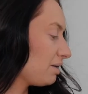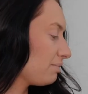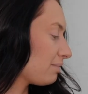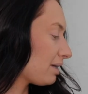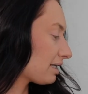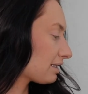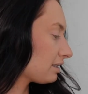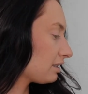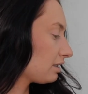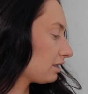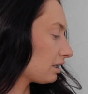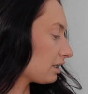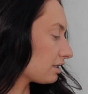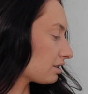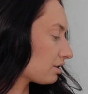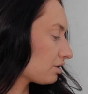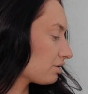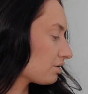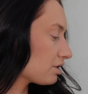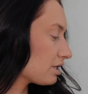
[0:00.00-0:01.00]
gonna mix
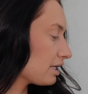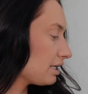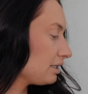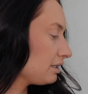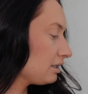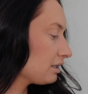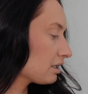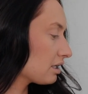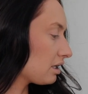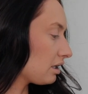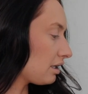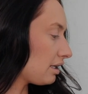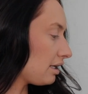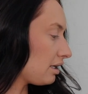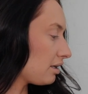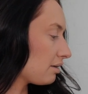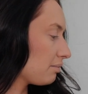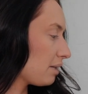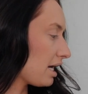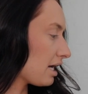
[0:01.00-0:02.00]
these two shades,
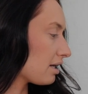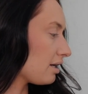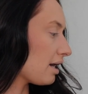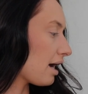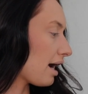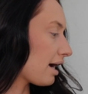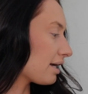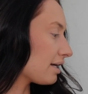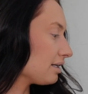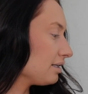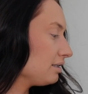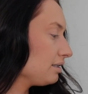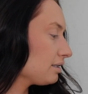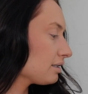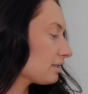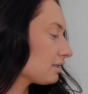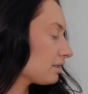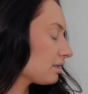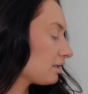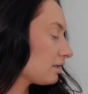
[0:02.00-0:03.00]
Gleam and
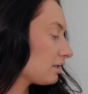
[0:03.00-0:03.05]
Iced.